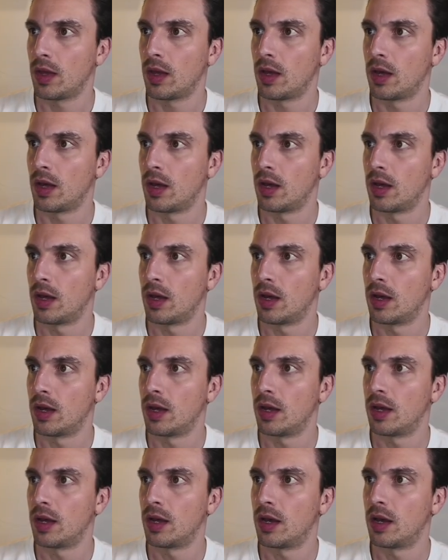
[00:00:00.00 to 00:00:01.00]
I
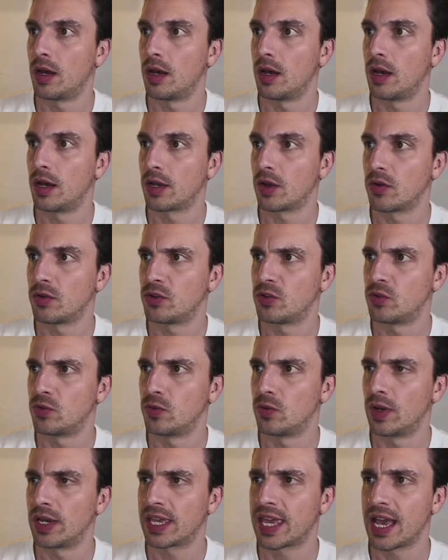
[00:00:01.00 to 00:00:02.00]
go
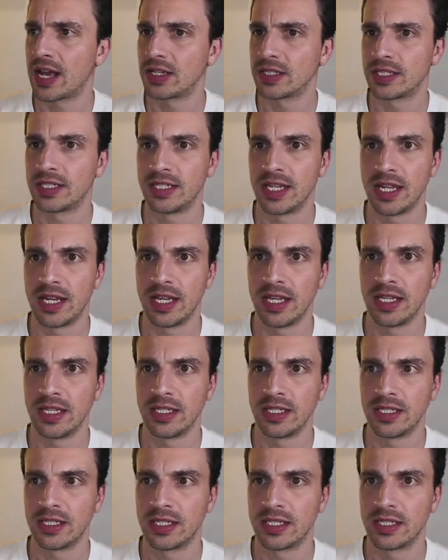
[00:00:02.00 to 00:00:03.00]
to Account
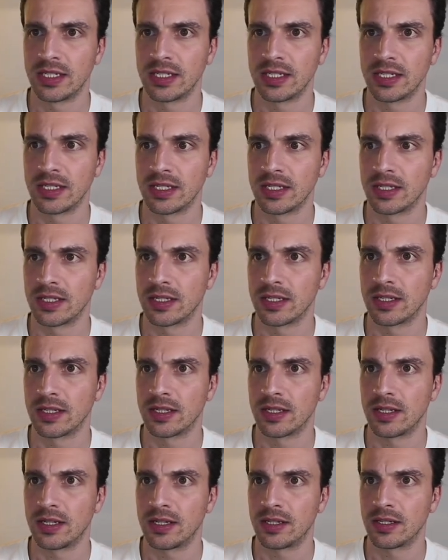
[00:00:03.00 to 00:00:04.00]
Settings,
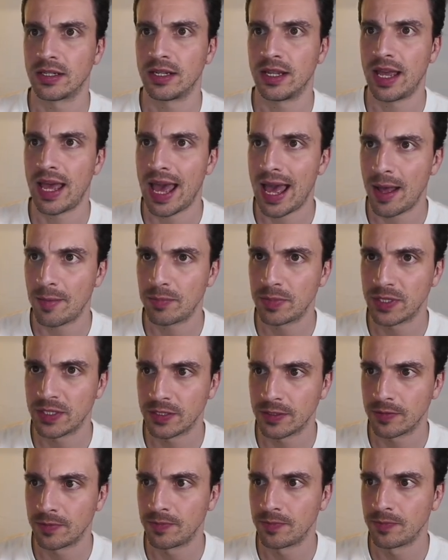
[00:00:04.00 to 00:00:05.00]
Apps,